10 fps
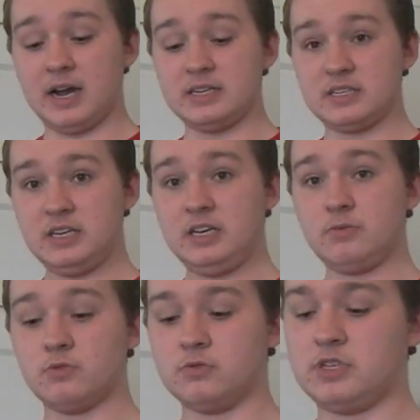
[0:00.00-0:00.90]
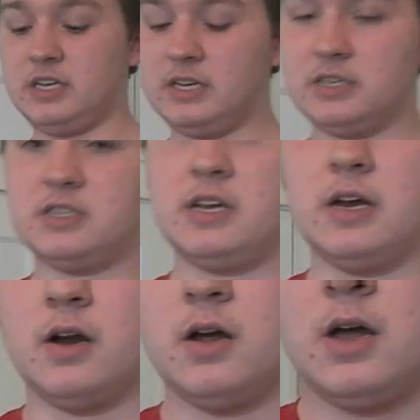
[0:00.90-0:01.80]
19 routines
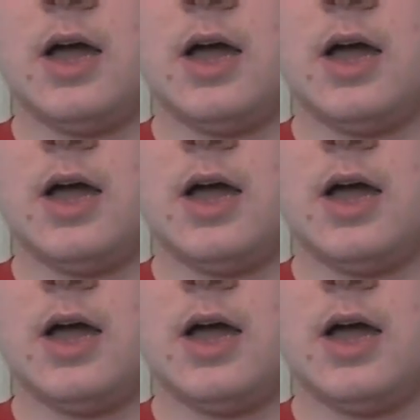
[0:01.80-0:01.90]
here.